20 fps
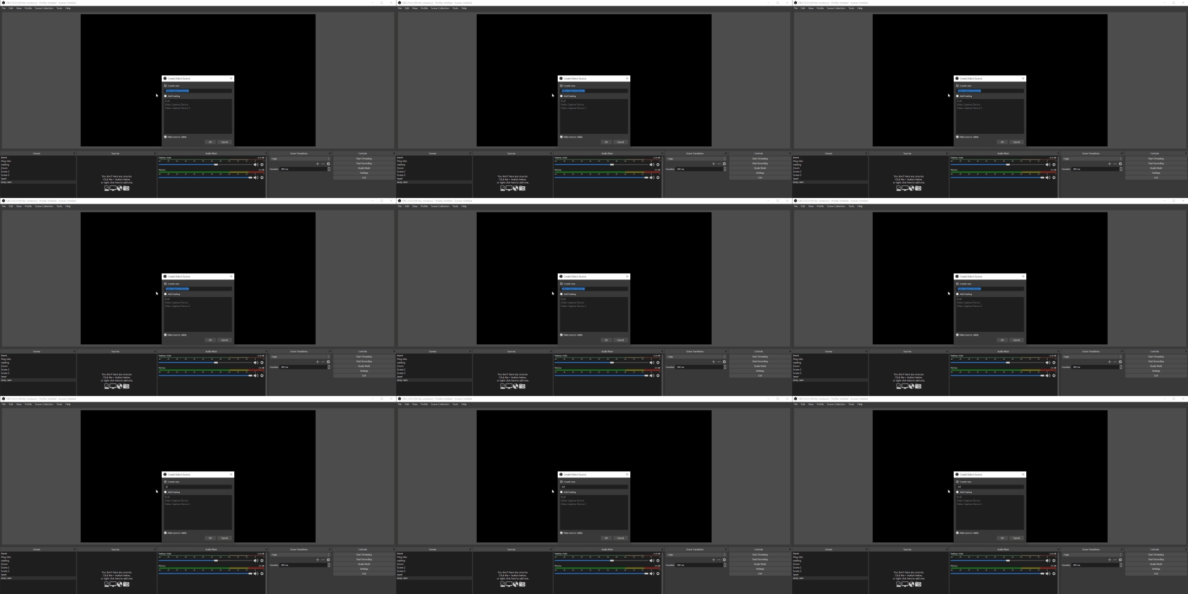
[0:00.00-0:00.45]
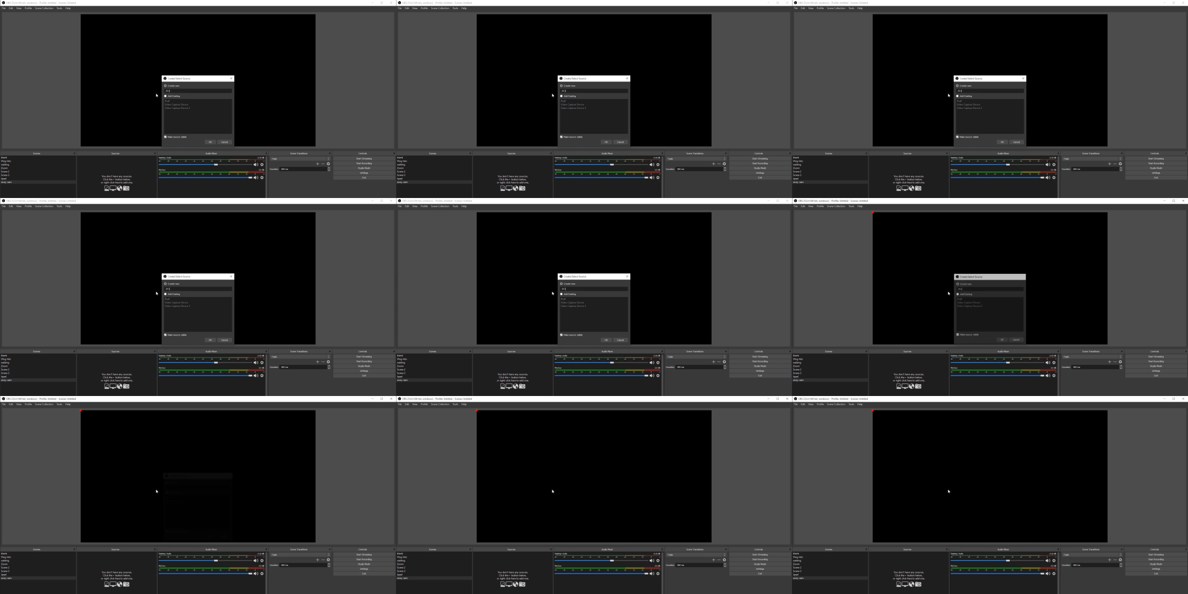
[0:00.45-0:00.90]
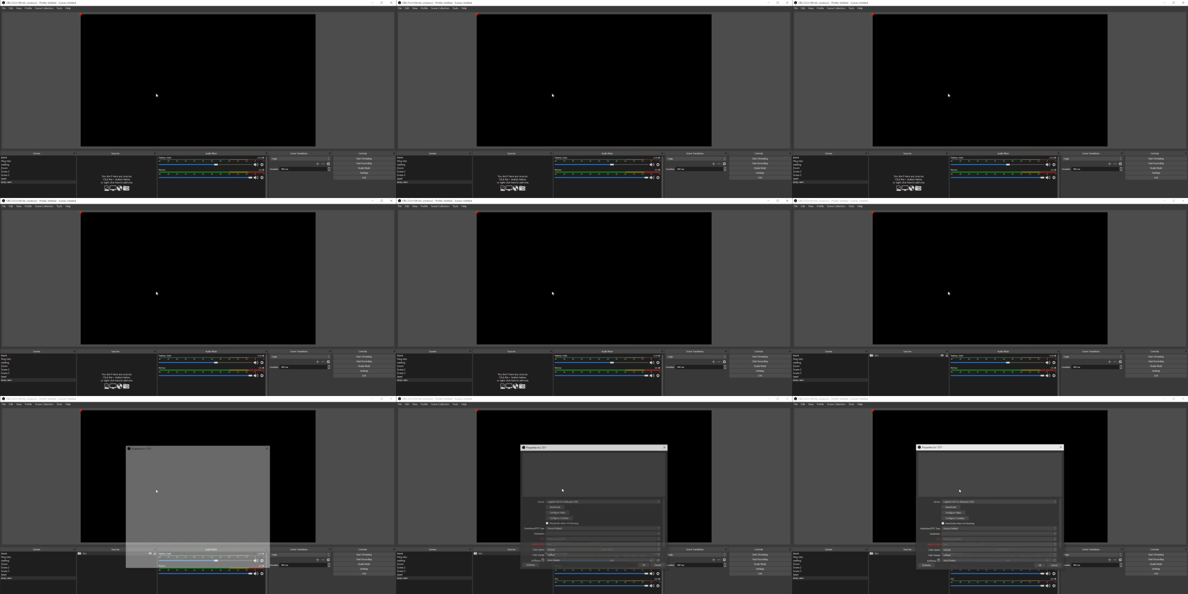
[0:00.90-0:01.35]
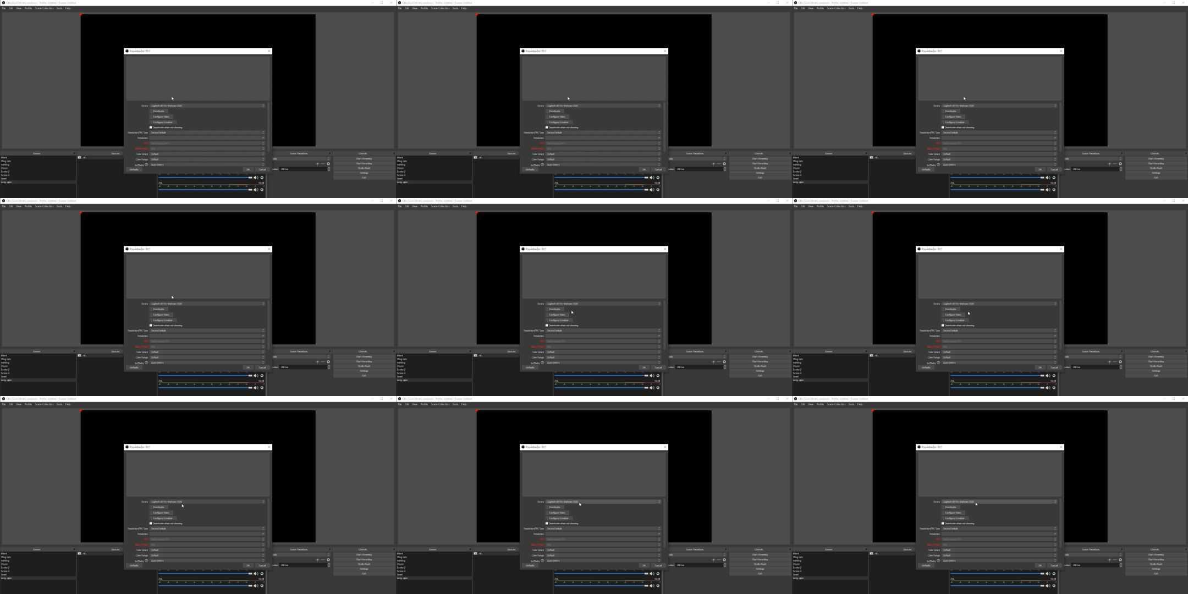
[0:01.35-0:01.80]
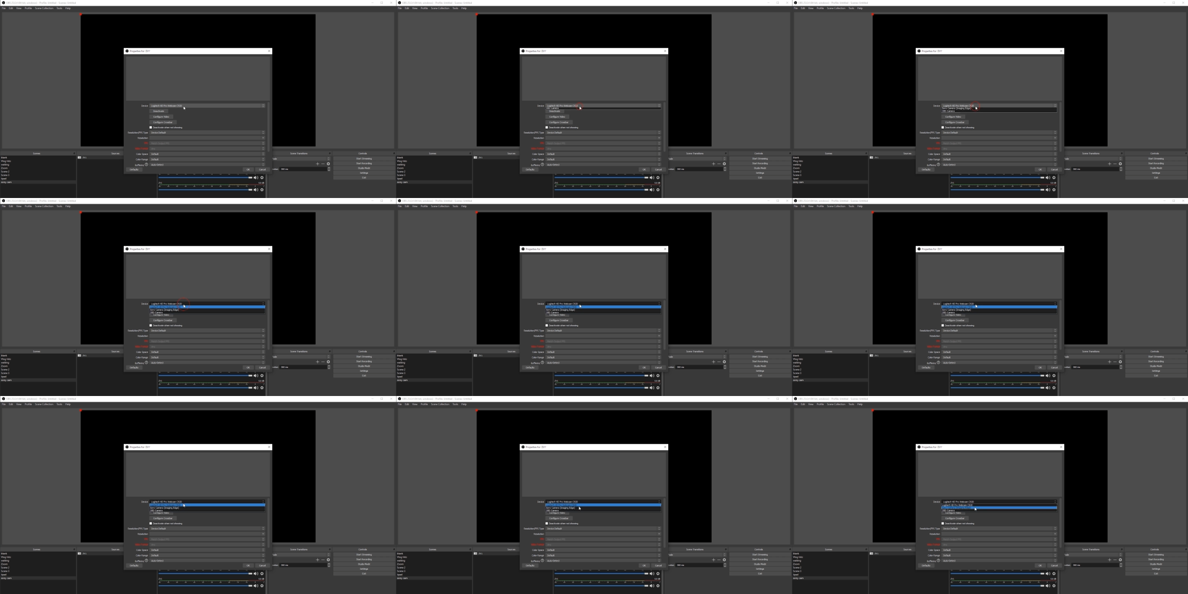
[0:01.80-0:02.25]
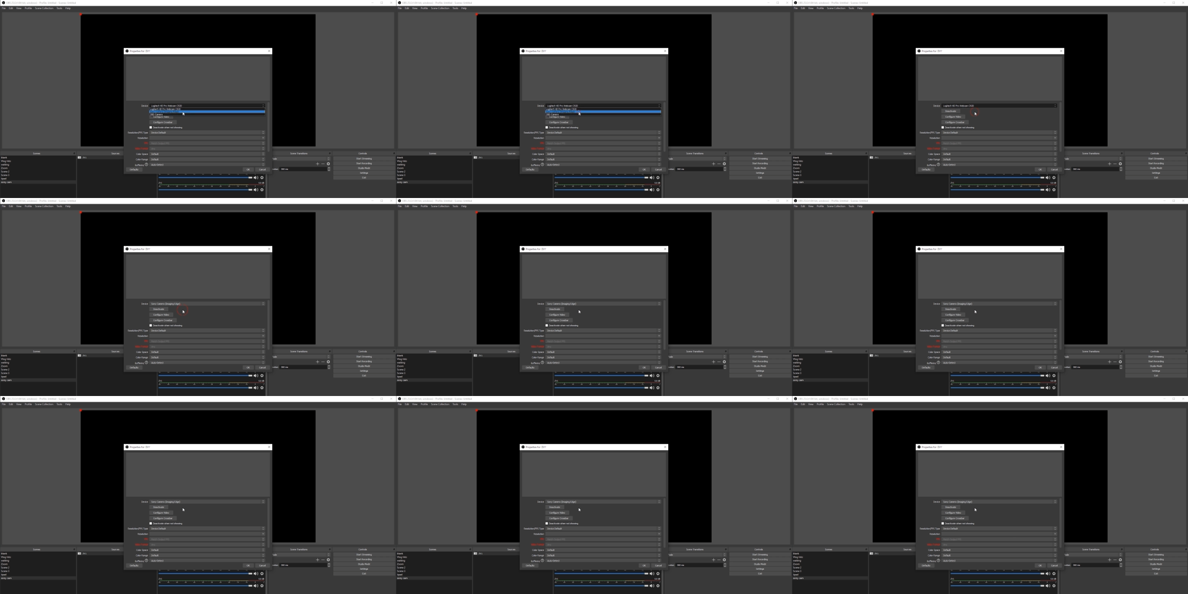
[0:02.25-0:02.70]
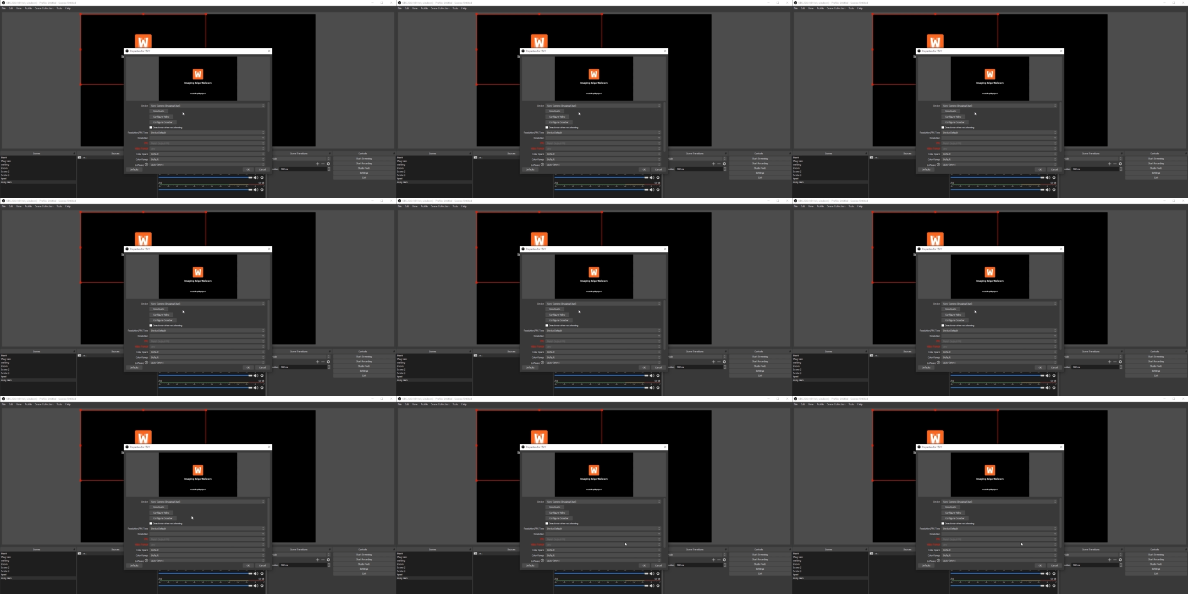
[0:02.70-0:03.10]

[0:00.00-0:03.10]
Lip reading: No face is visible, so there are no lips to read.